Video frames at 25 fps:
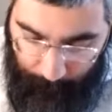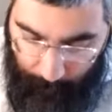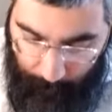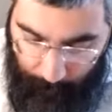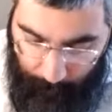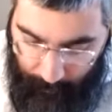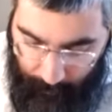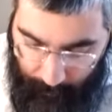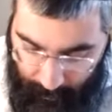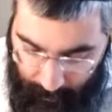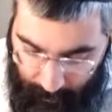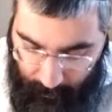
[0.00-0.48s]

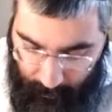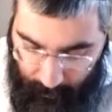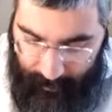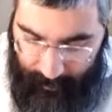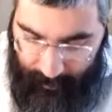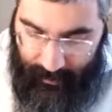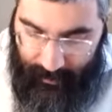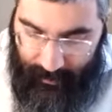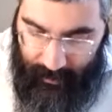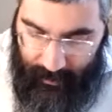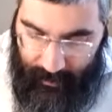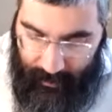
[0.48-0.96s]
And we also
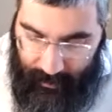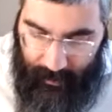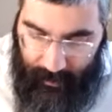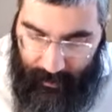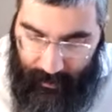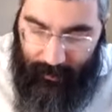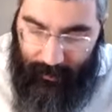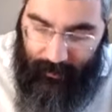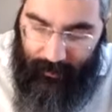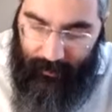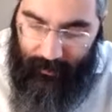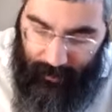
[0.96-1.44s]
said
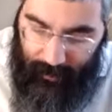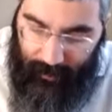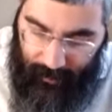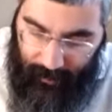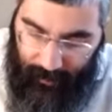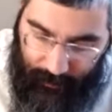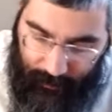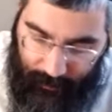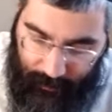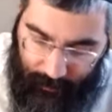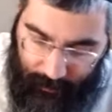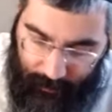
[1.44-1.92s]

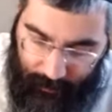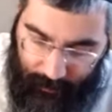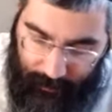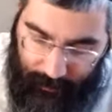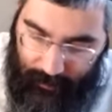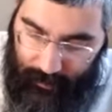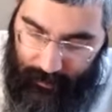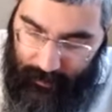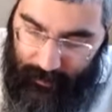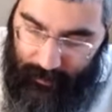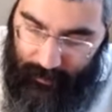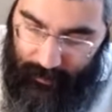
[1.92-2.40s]

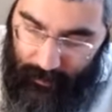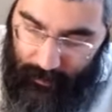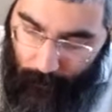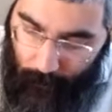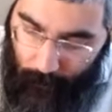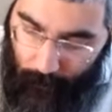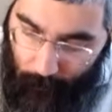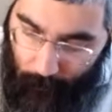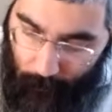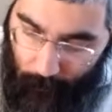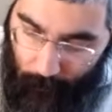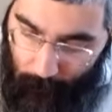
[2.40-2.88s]
intellectually,
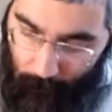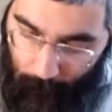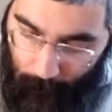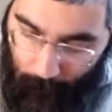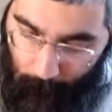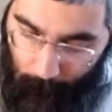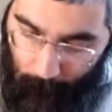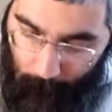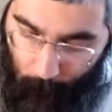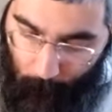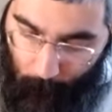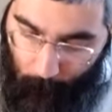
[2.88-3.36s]

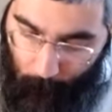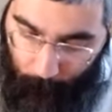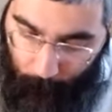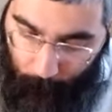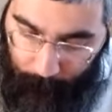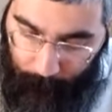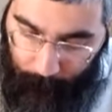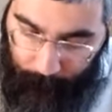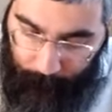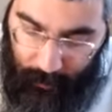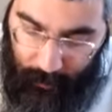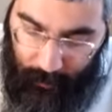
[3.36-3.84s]

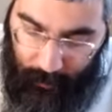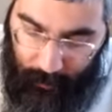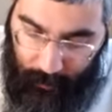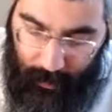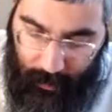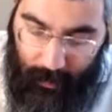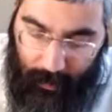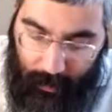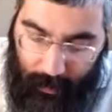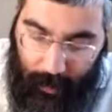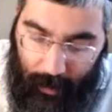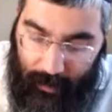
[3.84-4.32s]
Torah
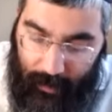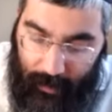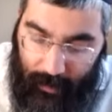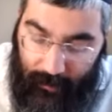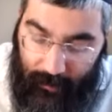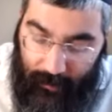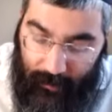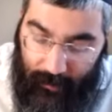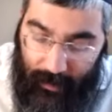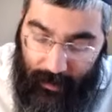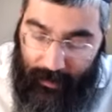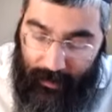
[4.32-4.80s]
Chachmas
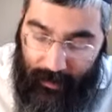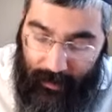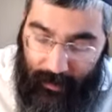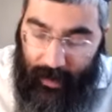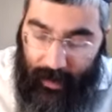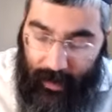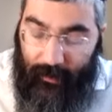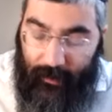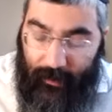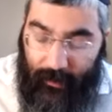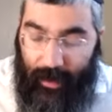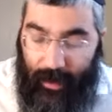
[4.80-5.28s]
Yesen, that is the
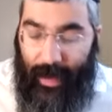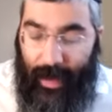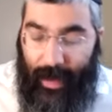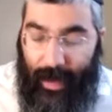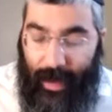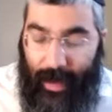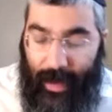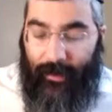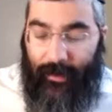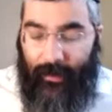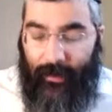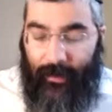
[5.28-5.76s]
highest
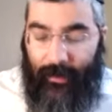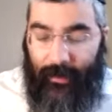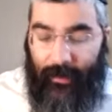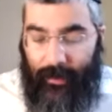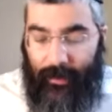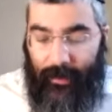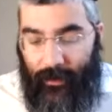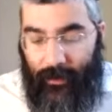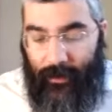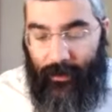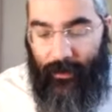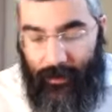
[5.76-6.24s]
intellectual
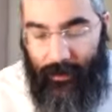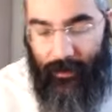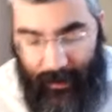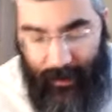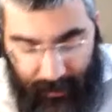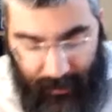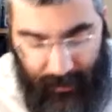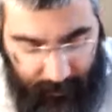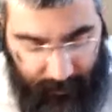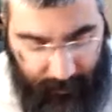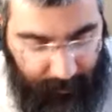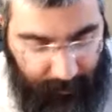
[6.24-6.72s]
idea.
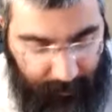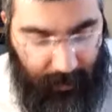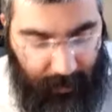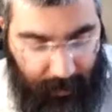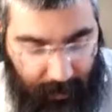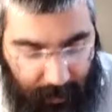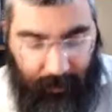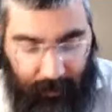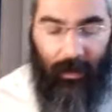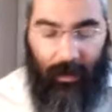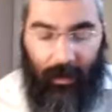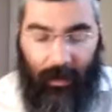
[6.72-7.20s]

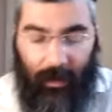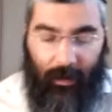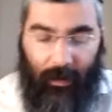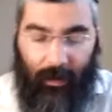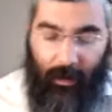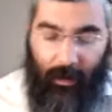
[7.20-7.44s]
Because